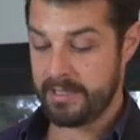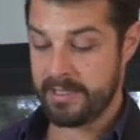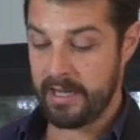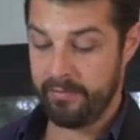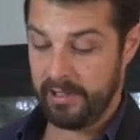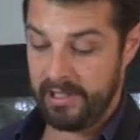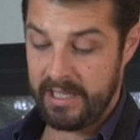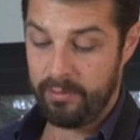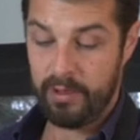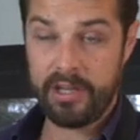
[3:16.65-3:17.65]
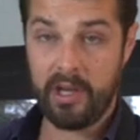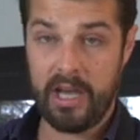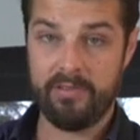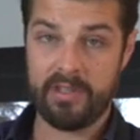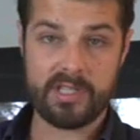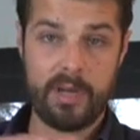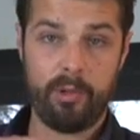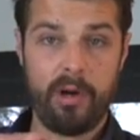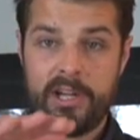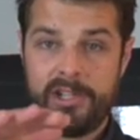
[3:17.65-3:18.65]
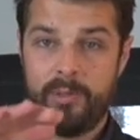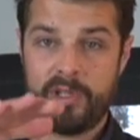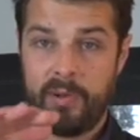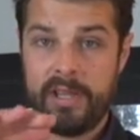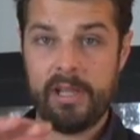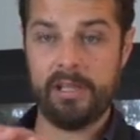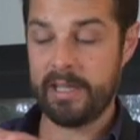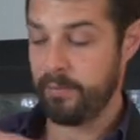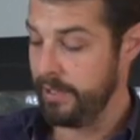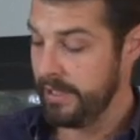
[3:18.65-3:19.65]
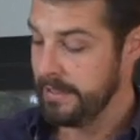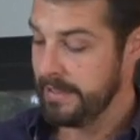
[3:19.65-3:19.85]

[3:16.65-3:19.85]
Instead of a lid where you have the separation between the liquid